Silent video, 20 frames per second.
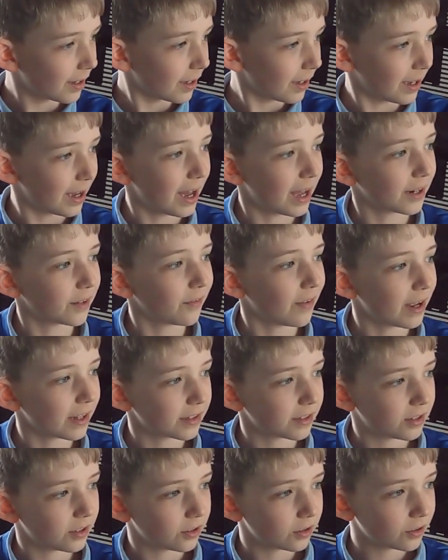
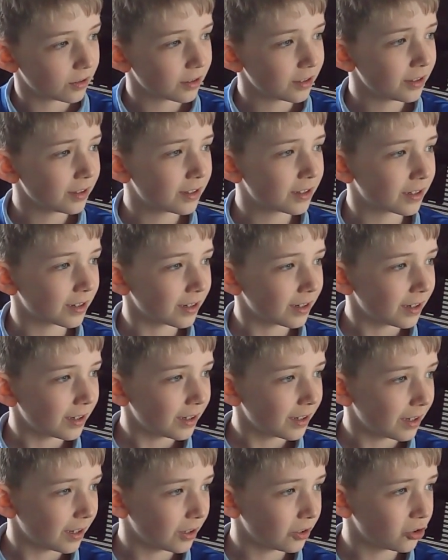Anoret turned
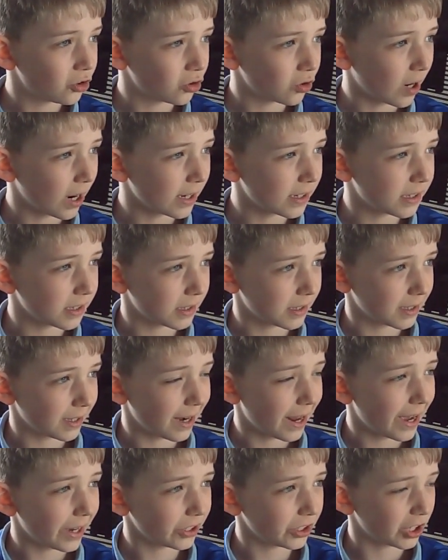and tried to
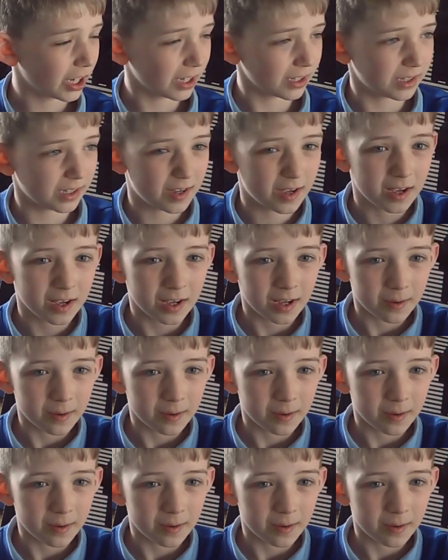slash at it,